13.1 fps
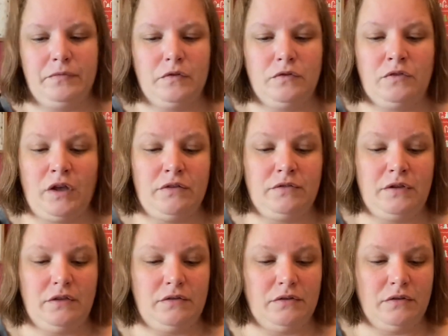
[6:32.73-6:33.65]
does
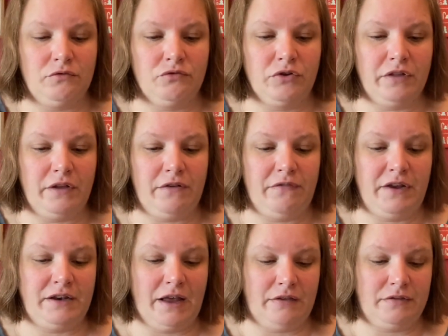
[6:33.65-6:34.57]
these really
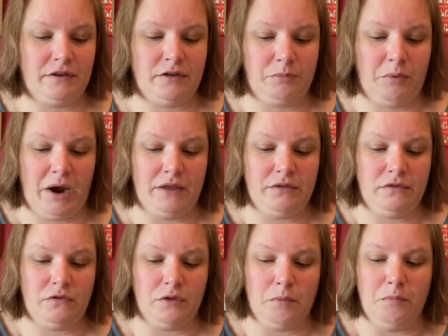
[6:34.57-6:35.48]
fantastic spreads.
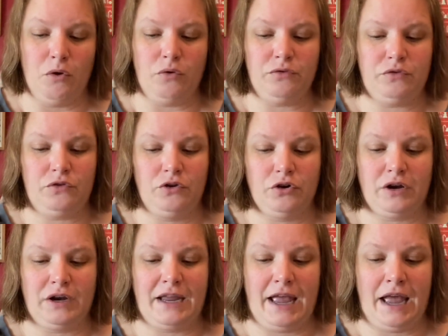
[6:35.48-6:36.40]
The most you're
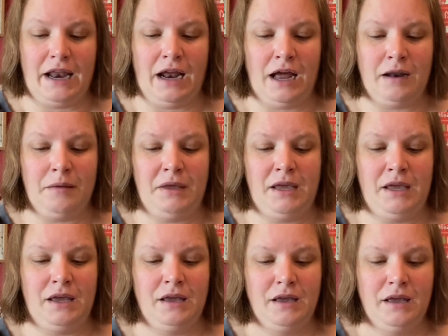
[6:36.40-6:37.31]
gonna get out of
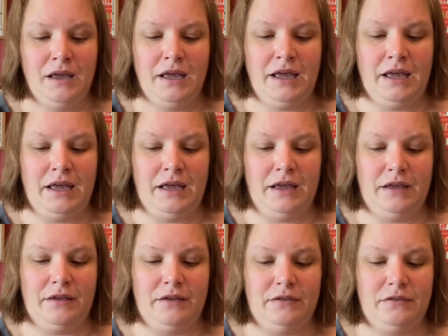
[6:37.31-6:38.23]
me
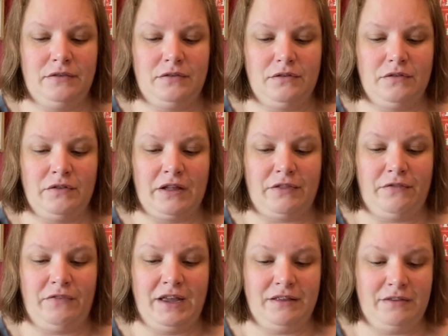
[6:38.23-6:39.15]
is, like, the
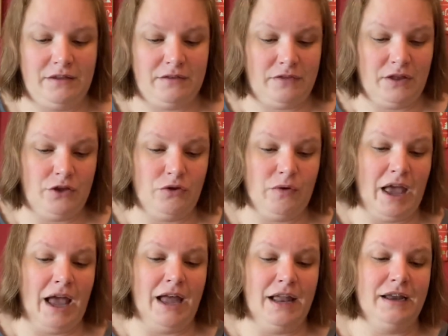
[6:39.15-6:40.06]
fanciest thing you
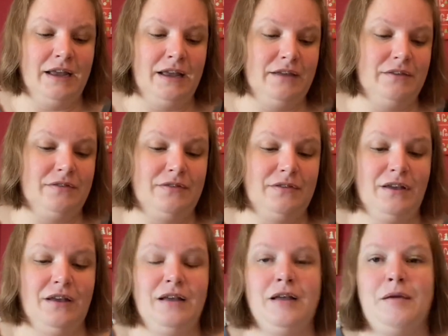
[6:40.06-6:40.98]
get is
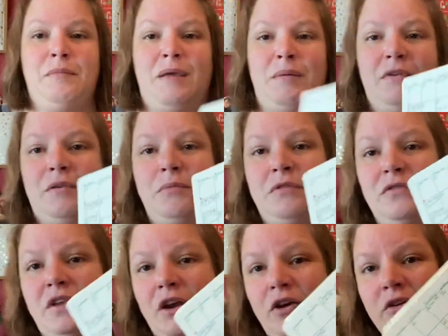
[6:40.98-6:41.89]
maybe some
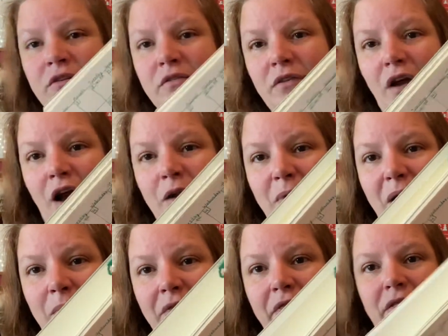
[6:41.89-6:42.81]
stickers on my
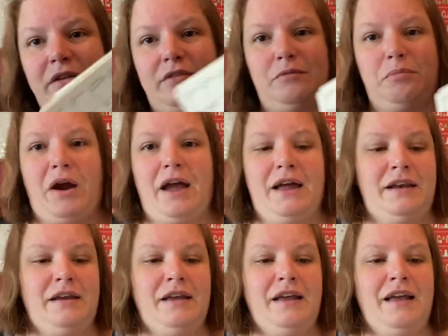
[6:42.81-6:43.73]
monthly
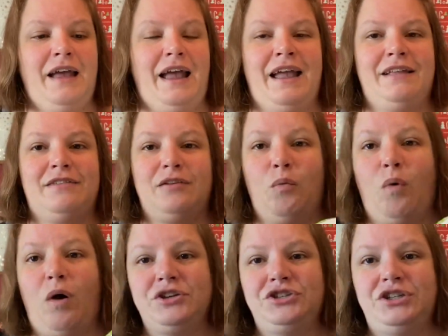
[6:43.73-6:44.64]
spread and some
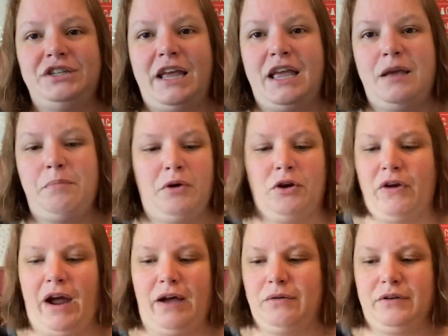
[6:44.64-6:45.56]
washi tape
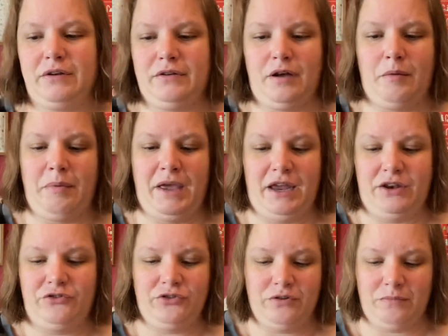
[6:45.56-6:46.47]
around a
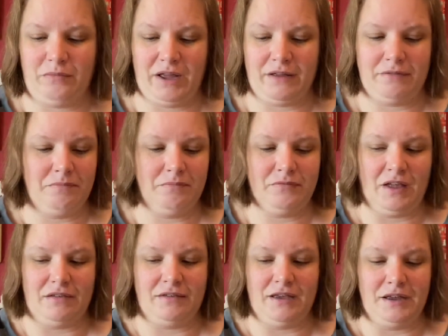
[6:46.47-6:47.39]
page. Like,
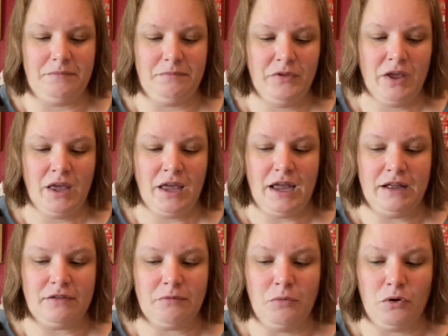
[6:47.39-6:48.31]
that's it.
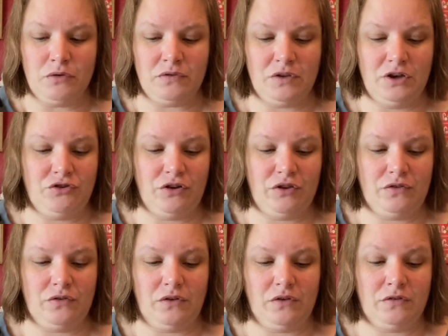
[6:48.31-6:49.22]
It's mostly
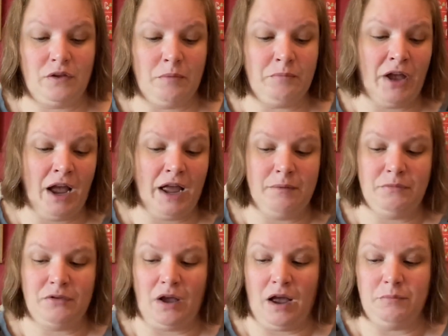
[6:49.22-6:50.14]
just,
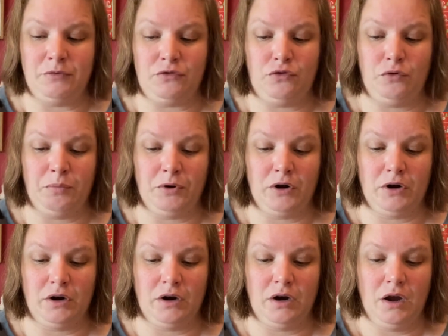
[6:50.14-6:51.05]
sometimes I'm
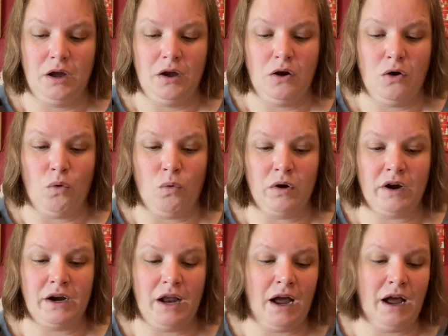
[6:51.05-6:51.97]
super
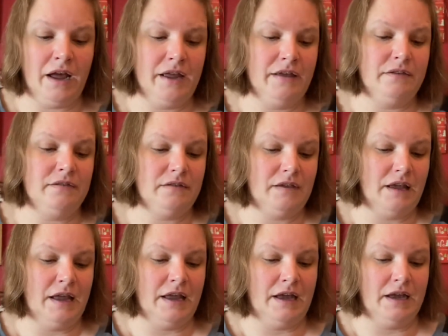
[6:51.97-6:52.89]
organized
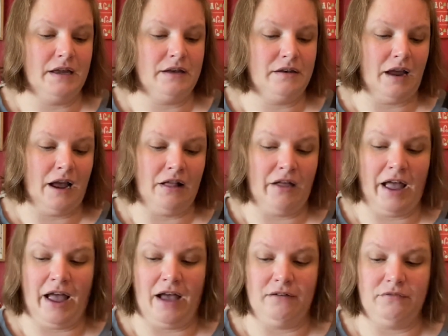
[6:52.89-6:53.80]
and I'll
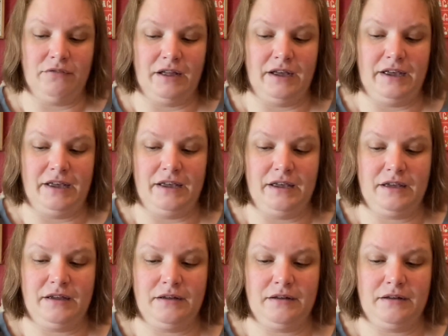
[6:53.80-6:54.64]
have like,